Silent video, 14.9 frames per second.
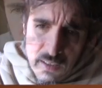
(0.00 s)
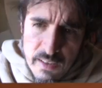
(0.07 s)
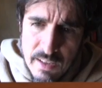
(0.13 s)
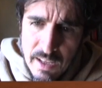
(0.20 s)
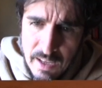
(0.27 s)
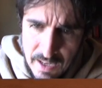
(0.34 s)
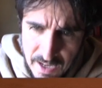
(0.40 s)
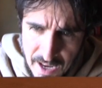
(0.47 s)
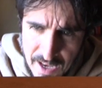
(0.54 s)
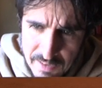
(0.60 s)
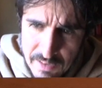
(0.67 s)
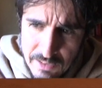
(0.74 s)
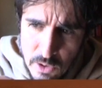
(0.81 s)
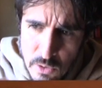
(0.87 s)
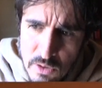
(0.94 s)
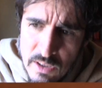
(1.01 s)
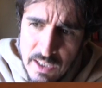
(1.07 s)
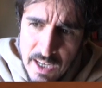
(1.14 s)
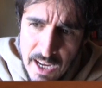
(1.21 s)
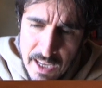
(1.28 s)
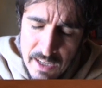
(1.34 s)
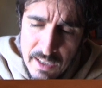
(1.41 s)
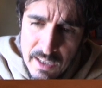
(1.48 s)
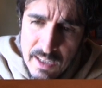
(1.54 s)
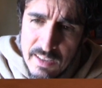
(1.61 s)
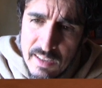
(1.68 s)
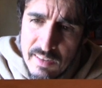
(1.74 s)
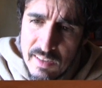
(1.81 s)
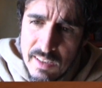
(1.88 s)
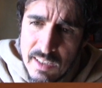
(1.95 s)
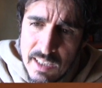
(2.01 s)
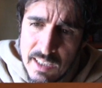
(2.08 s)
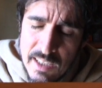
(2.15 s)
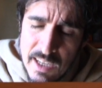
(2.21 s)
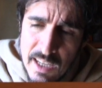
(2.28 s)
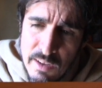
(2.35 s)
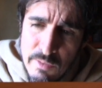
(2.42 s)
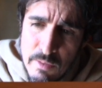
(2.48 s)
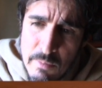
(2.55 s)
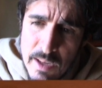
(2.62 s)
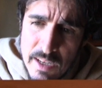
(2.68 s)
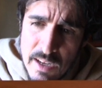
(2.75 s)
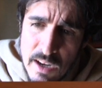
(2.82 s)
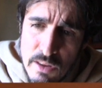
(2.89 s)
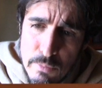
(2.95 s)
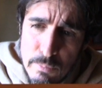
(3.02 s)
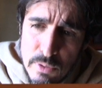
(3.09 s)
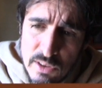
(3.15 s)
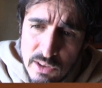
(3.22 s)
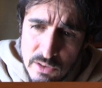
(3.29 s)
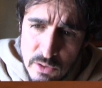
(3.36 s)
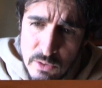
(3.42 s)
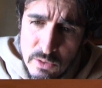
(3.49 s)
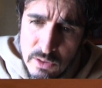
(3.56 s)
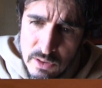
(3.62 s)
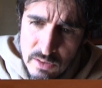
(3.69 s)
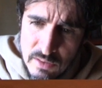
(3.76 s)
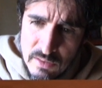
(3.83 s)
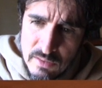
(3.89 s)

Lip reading: That it has its own jnana. It doesn't need jnana from any other pursuit.